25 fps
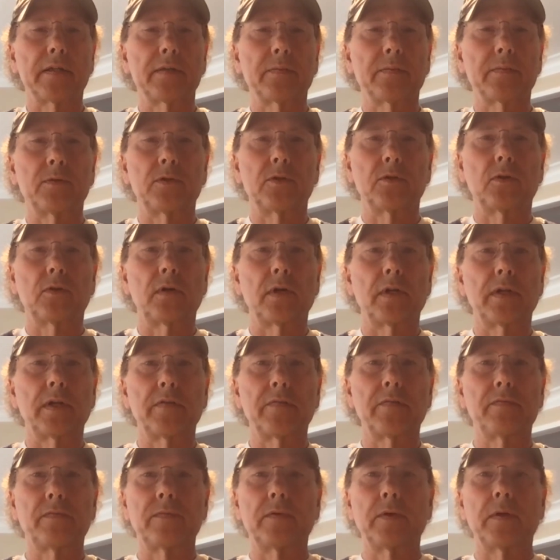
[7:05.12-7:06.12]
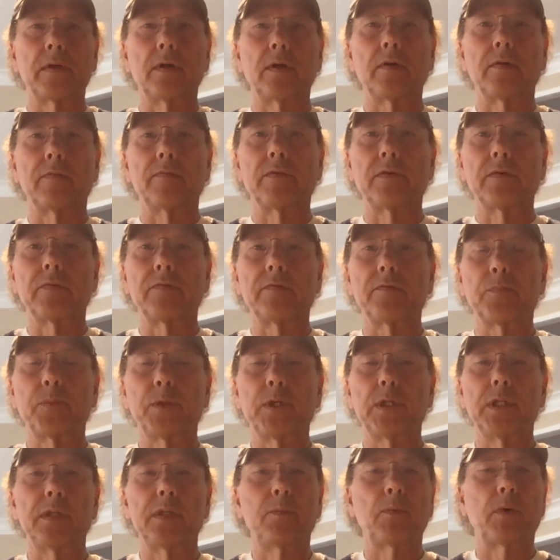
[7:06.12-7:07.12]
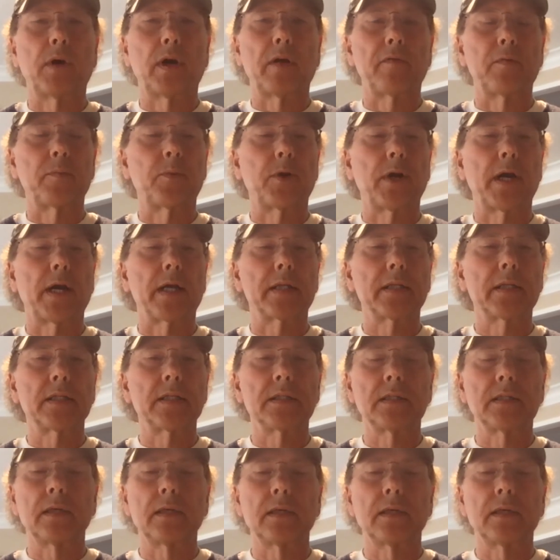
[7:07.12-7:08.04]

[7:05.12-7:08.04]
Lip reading: majority of, you know, of PT private practice.